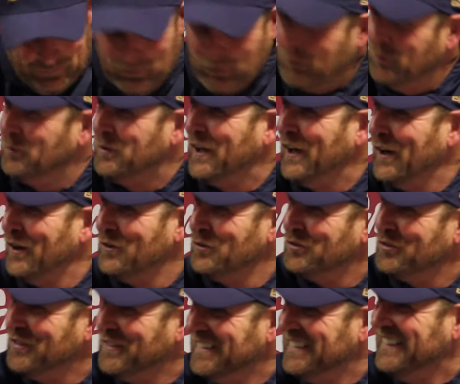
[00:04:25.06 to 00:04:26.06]
But who
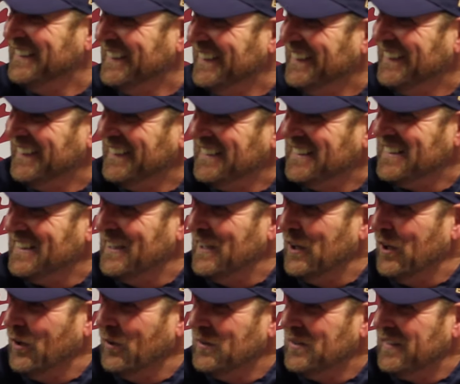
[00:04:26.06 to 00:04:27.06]
cares, you
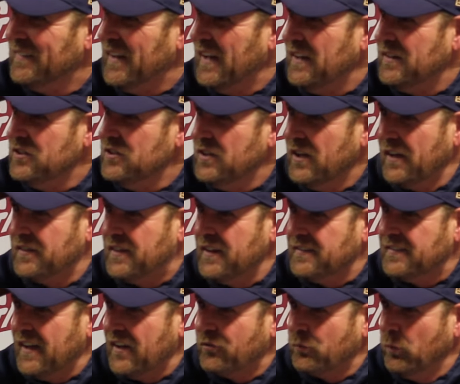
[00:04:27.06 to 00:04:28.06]
know? And then I
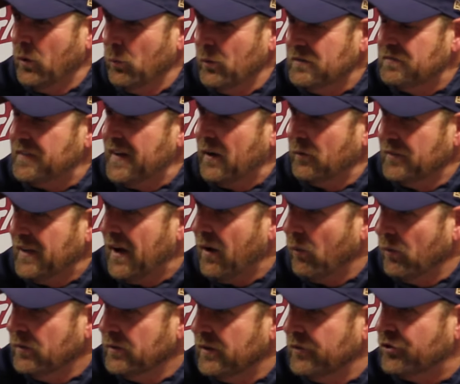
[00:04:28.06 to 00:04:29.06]
think that's what we found
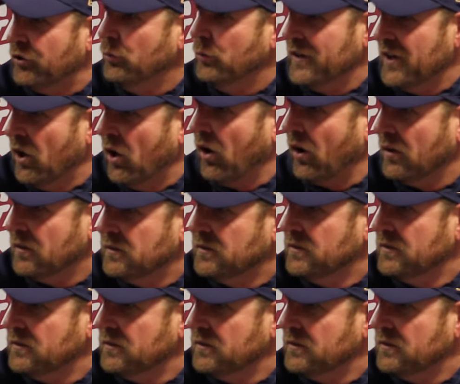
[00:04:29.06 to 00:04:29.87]
out is who we are,